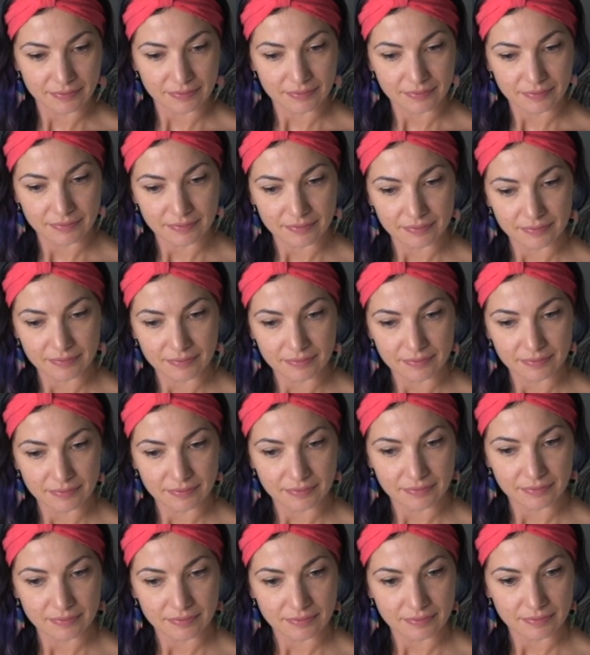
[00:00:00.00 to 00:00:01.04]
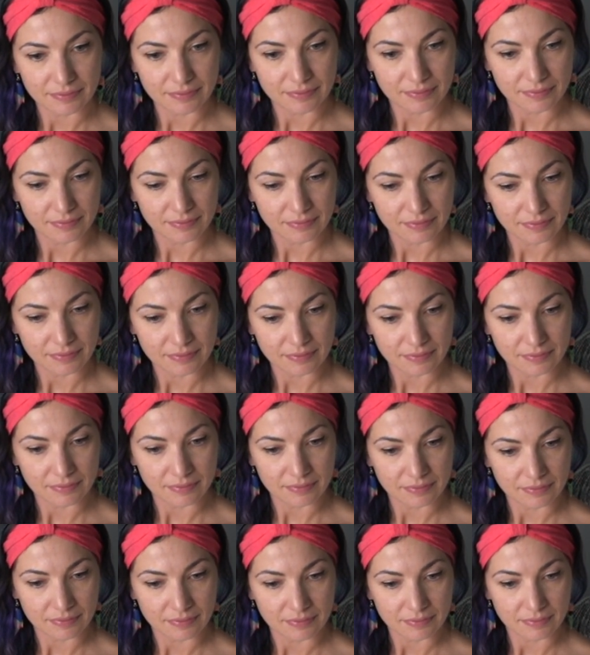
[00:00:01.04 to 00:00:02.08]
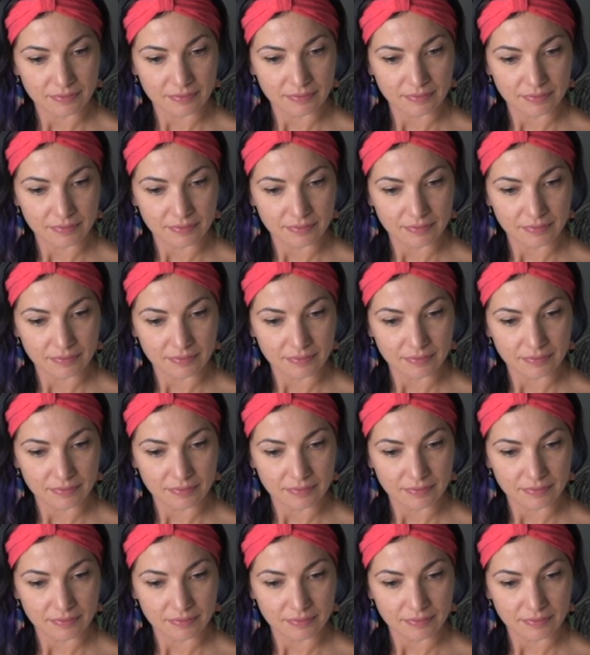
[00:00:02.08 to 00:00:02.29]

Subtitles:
[no speech]